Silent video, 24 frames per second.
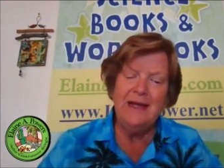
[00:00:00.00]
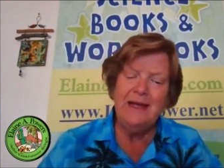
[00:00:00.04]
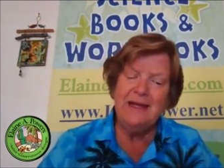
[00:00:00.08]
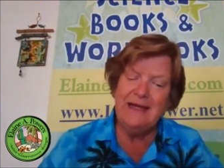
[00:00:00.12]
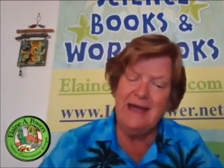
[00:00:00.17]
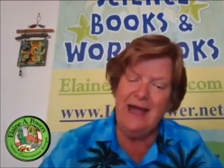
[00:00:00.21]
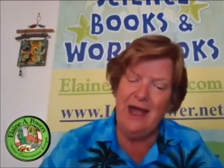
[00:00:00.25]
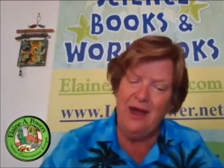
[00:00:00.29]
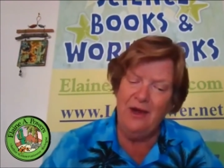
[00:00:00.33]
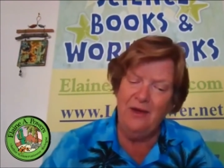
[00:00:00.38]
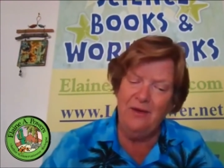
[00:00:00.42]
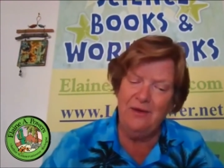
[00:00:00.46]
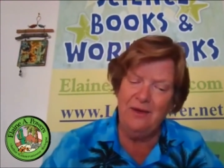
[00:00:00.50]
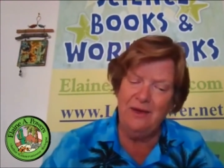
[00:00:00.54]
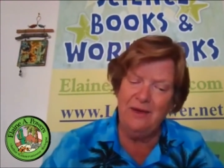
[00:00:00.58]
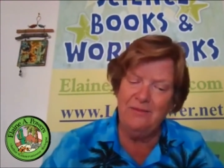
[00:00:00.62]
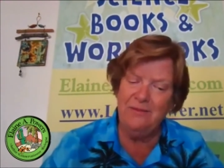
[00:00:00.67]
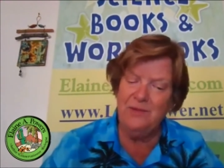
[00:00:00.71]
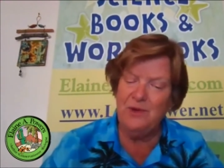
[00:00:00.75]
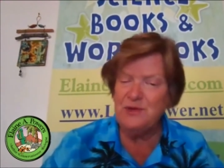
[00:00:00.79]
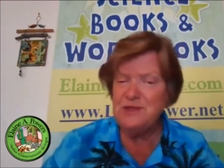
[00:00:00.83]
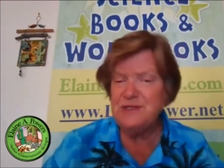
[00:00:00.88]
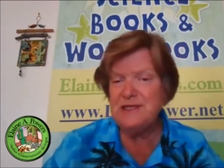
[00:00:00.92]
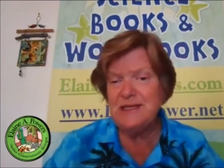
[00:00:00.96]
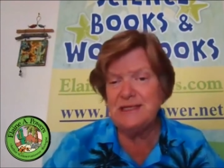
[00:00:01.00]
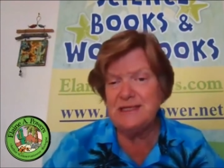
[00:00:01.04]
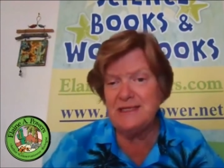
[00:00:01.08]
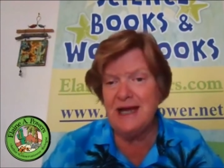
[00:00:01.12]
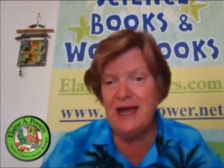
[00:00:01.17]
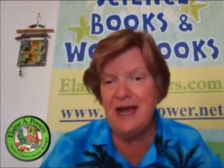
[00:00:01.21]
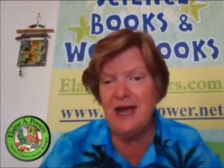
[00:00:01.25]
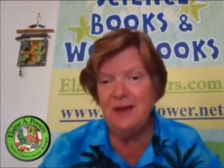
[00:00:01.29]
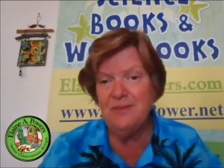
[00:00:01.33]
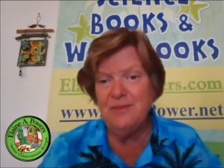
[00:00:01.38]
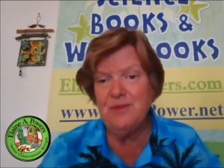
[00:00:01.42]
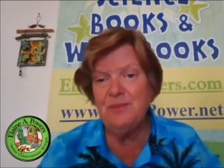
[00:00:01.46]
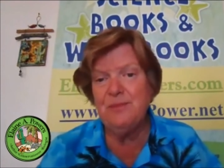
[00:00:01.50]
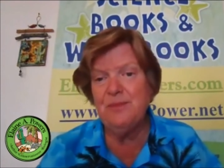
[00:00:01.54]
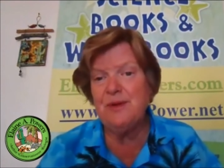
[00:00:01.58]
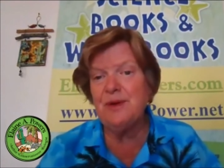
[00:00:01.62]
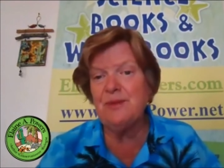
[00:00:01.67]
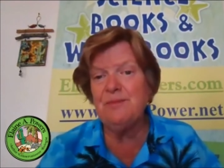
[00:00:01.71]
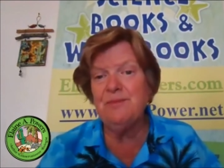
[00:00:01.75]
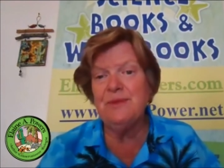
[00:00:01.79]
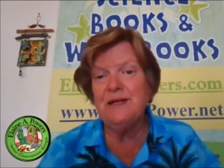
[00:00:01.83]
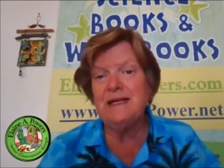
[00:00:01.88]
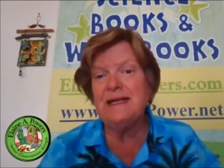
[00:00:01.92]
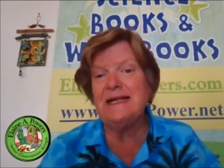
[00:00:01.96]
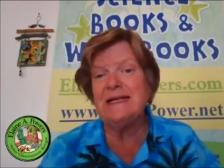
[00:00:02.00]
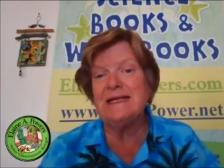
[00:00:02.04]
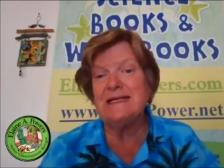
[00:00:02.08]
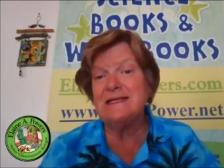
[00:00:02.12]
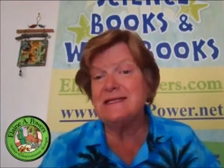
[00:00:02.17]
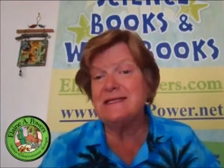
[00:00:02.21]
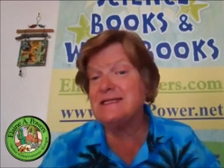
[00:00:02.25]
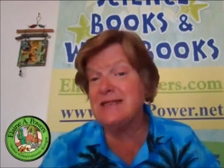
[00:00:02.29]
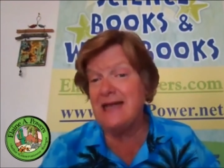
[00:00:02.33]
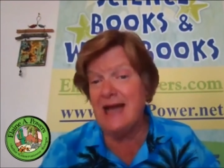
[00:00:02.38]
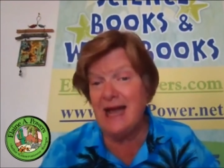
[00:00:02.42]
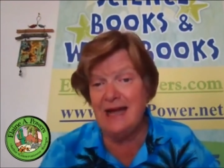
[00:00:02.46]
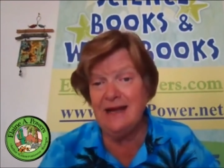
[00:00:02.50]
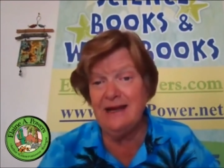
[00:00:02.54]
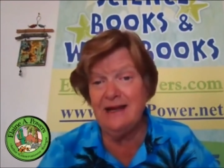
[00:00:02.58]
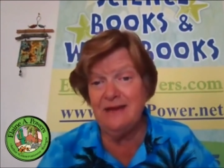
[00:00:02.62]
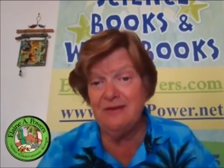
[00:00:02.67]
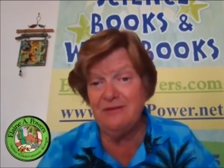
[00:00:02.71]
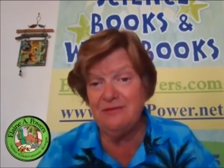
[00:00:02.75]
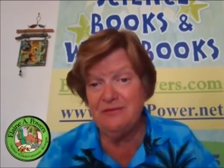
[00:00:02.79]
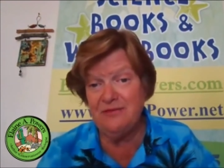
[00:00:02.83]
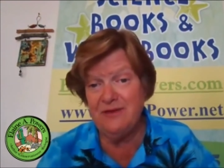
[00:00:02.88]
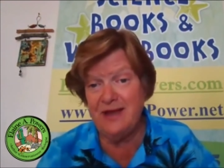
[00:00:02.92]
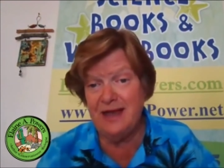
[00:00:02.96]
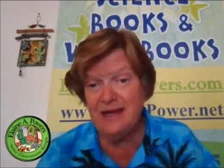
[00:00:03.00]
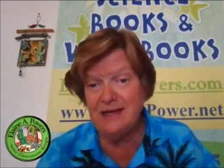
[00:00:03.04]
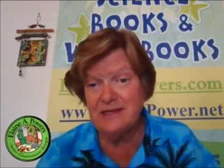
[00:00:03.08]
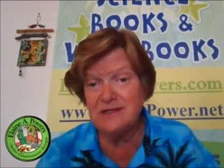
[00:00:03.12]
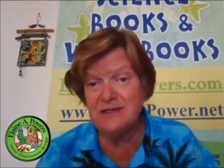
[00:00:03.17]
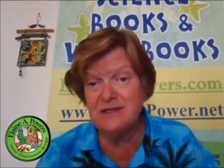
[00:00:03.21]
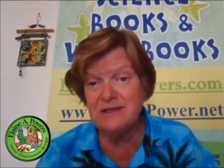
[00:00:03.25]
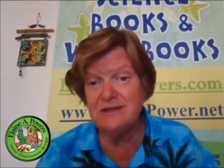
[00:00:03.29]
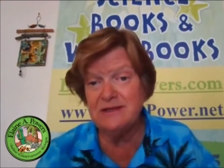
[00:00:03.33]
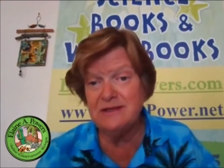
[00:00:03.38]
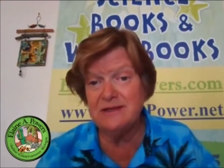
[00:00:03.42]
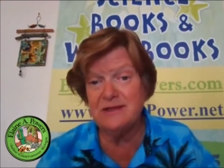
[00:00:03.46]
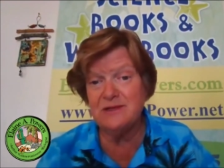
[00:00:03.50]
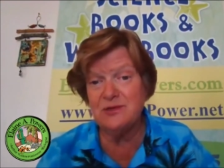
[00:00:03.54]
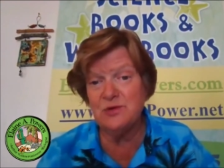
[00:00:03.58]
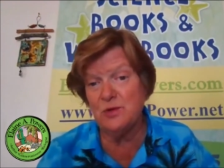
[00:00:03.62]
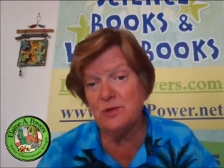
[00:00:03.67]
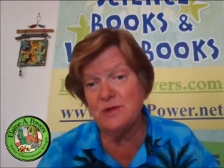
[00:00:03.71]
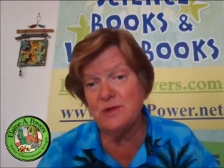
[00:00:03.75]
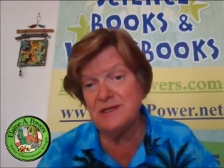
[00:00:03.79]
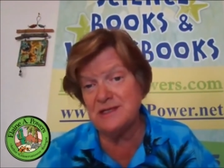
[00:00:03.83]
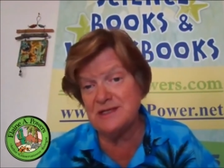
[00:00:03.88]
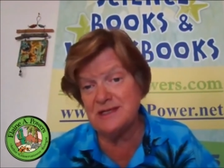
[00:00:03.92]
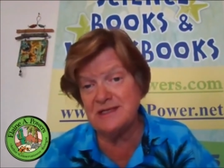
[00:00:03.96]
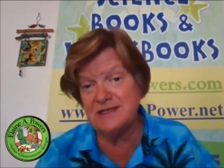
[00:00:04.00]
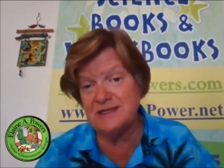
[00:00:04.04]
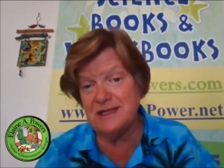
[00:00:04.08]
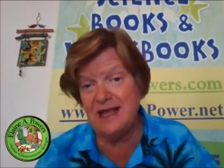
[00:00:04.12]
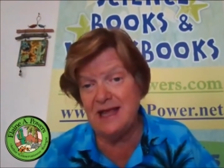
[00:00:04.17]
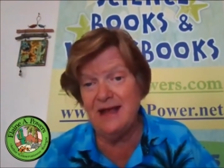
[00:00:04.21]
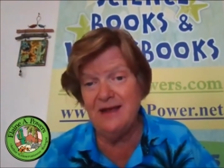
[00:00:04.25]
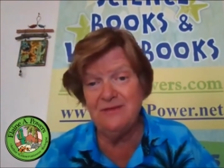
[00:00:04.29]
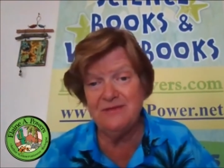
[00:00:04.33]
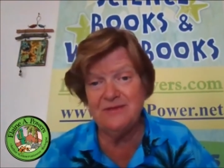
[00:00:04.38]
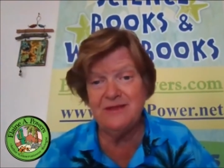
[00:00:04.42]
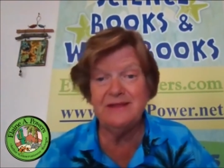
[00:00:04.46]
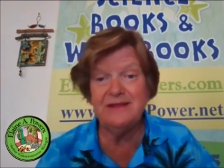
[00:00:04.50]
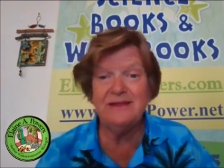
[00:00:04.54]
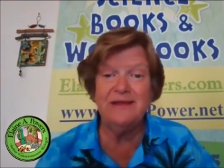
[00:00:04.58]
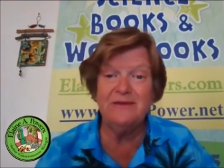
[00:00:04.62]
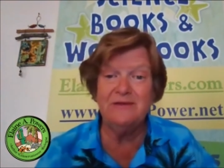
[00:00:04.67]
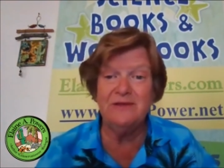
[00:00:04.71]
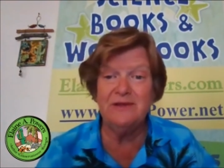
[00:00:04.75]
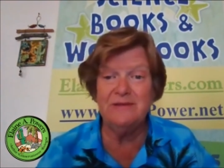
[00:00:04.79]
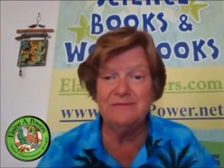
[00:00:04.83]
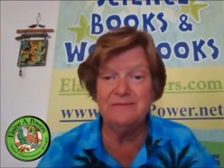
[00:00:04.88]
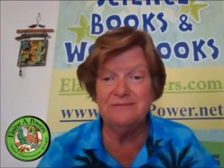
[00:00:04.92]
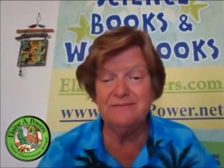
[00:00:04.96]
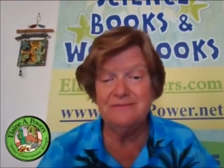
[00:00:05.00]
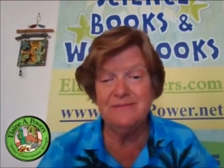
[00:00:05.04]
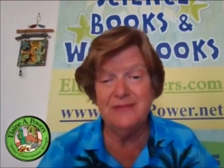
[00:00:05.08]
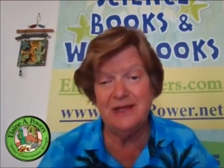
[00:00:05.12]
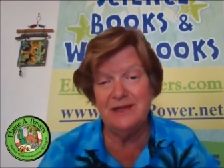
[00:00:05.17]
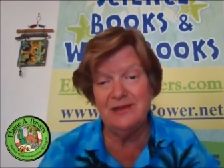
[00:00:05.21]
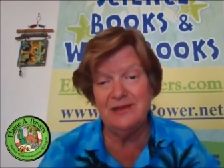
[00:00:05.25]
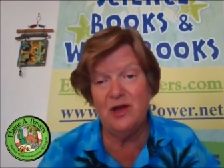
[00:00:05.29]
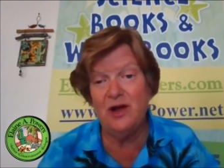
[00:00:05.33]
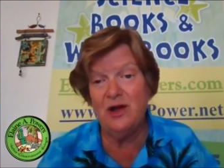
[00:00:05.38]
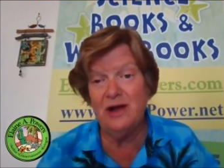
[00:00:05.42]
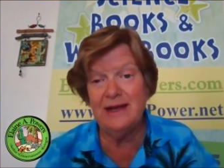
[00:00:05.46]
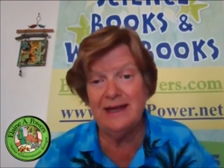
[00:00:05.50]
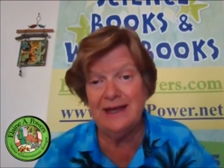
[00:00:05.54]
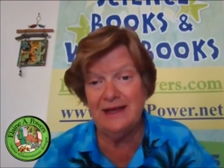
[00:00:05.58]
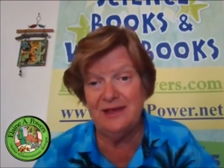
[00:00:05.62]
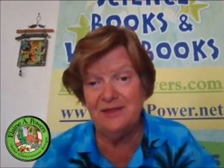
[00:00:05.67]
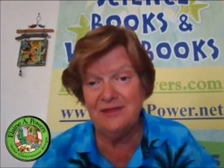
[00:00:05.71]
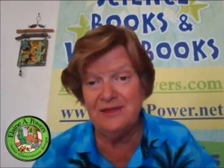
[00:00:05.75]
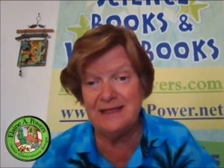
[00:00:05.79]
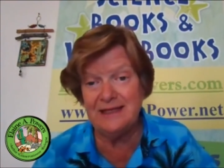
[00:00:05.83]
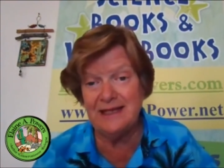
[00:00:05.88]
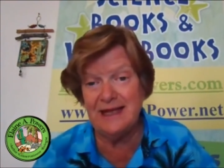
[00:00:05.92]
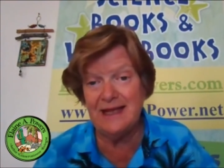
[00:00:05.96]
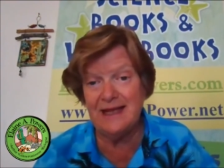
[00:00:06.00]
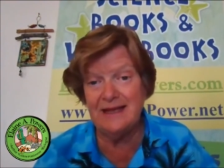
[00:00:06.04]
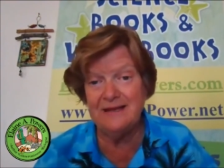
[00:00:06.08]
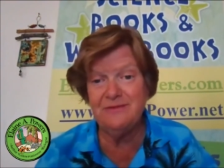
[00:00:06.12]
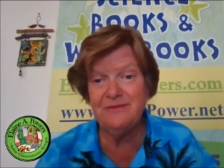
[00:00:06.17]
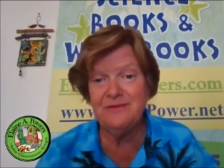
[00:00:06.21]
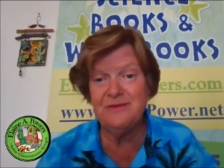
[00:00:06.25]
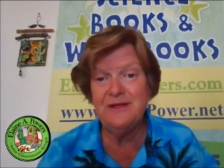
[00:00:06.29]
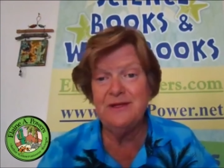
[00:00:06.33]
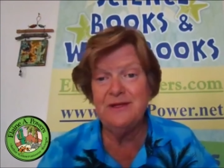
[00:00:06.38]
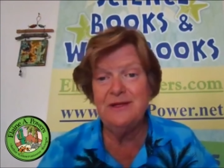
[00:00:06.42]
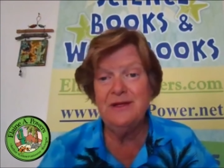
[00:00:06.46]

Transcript: Now, most of the time, the pyramiding does not affect the tortoise's life. They live a long, healthy life